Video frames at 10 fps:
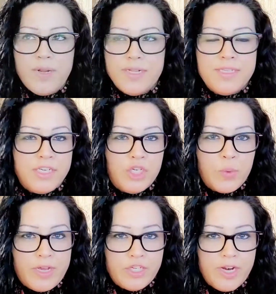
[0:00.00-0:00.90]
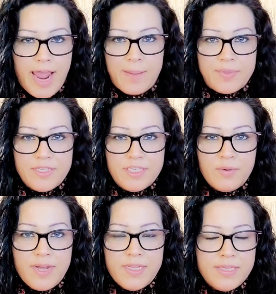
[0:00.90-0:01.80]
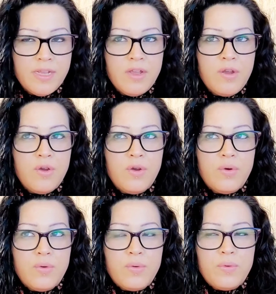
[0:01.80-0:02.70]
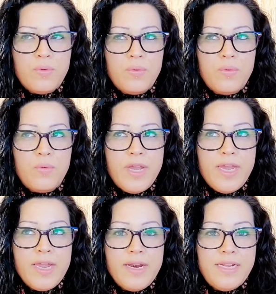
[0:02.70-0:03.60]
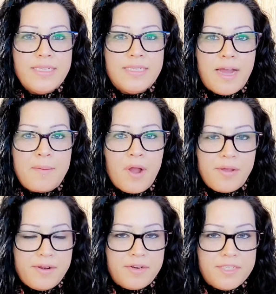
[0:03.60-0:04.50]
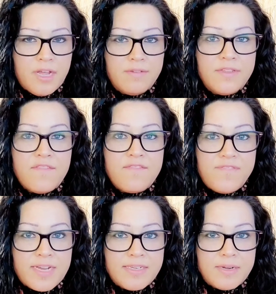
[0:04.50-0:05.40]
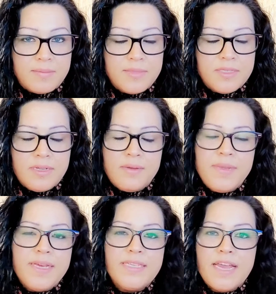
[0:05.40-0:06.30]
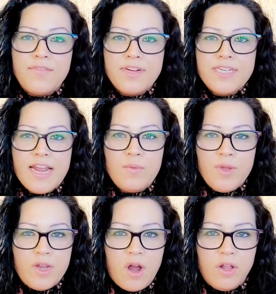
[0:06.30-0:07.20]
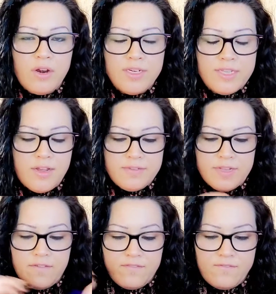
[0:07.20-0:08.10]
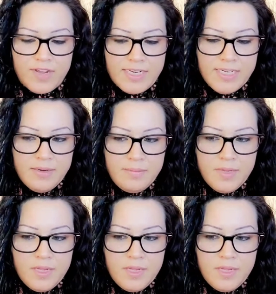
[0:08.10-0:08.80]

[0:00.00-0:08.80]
a situation happens to us, we need to stop calling ourselves victims, because every time we call ourselves a victim,